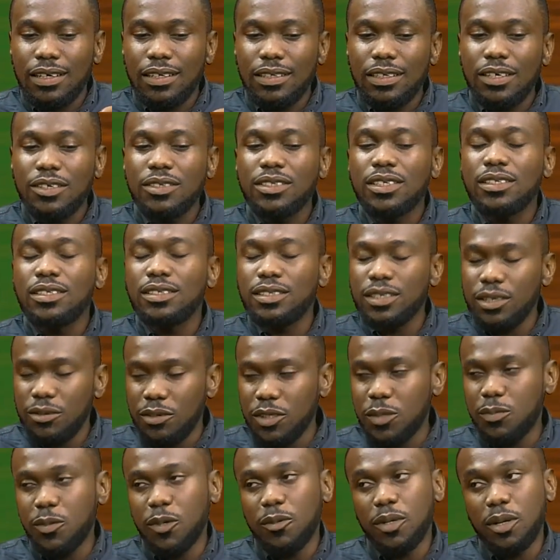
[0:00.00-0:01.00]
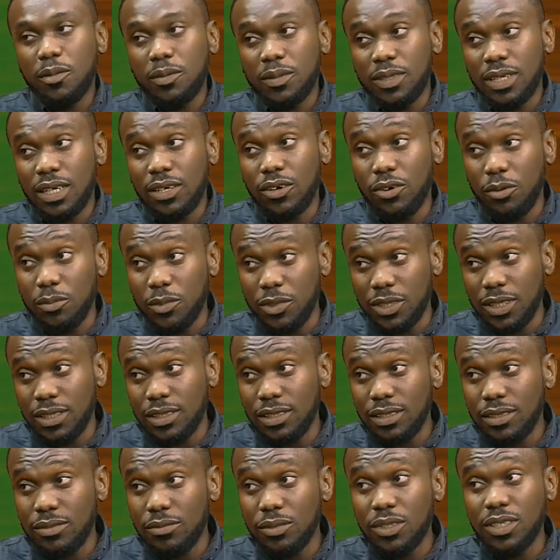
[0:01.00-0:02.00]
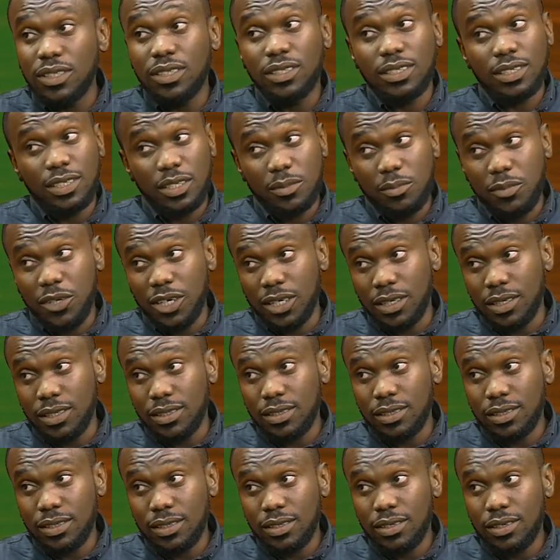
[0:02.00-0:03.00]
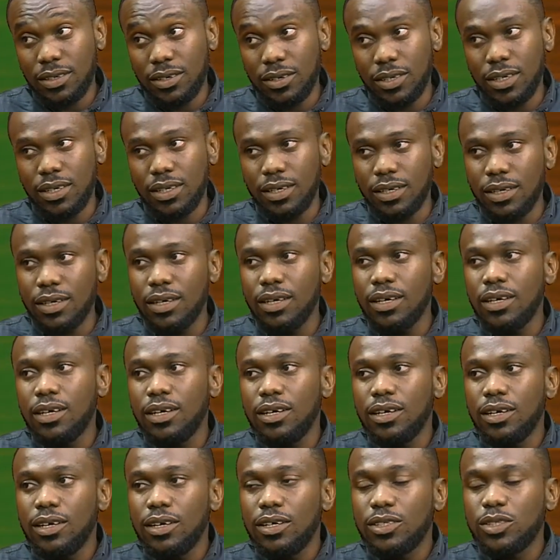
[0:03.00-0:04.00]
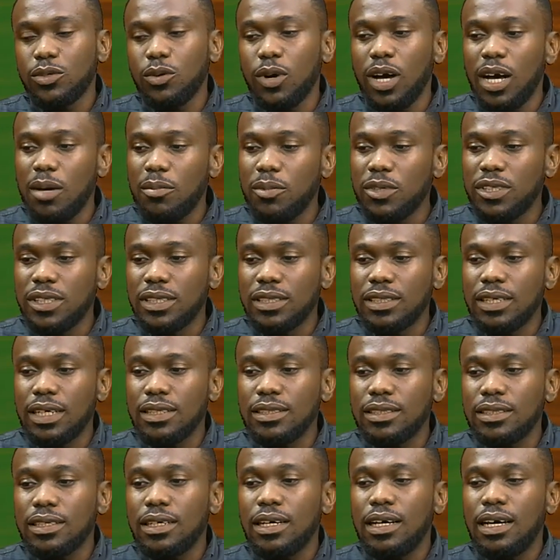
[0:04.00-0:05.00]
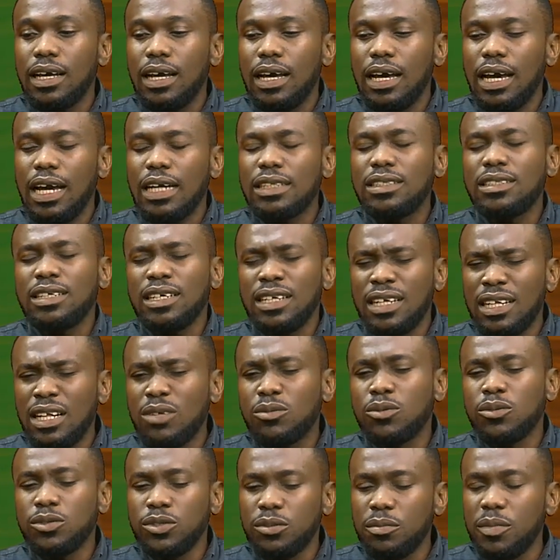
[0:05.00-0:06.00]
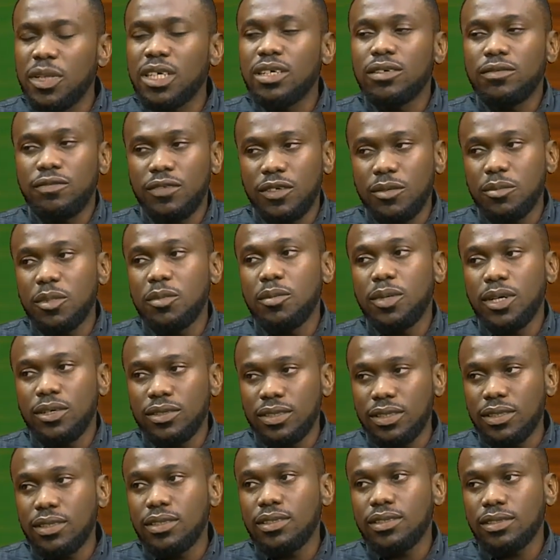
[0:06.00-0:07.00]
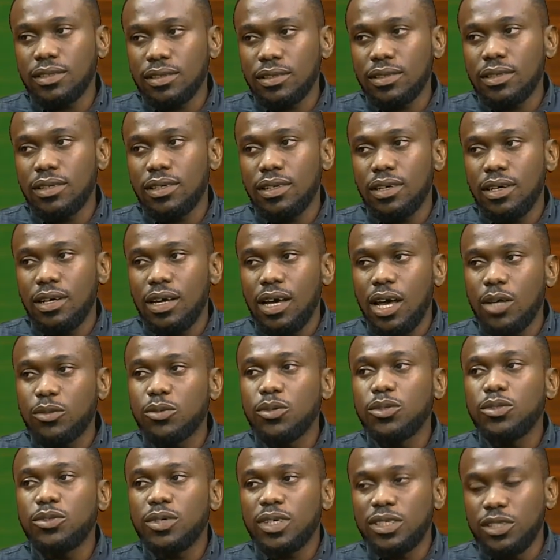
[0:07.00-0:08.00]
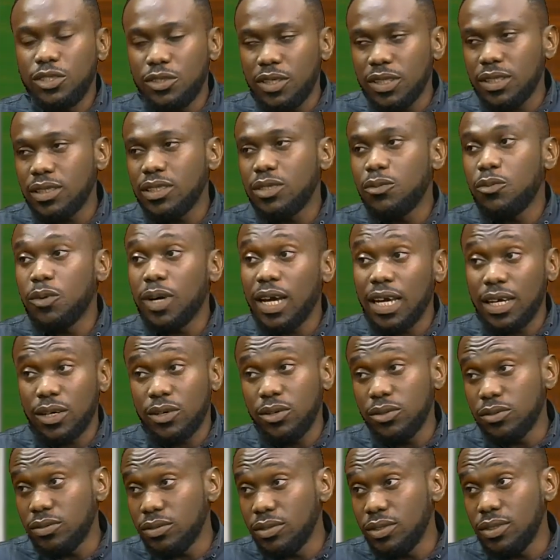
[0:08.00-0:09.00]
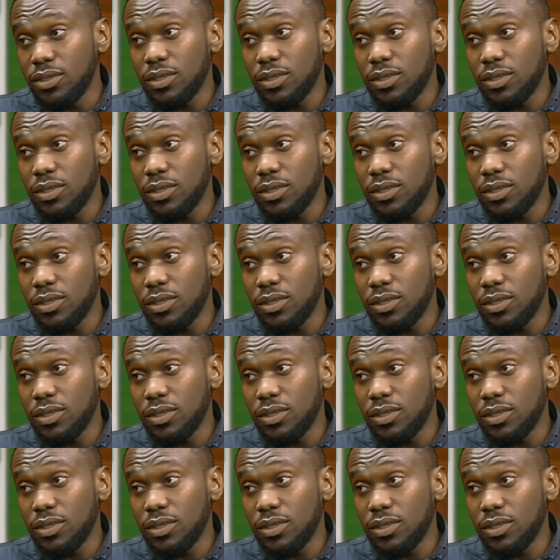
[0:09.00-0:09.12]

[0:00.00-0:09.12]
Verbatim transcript: there is a serious problem in that community, which is teenage pregnancy, okay? So what happened is that I decided I was going to make a film about it. I was going to address it the way I could,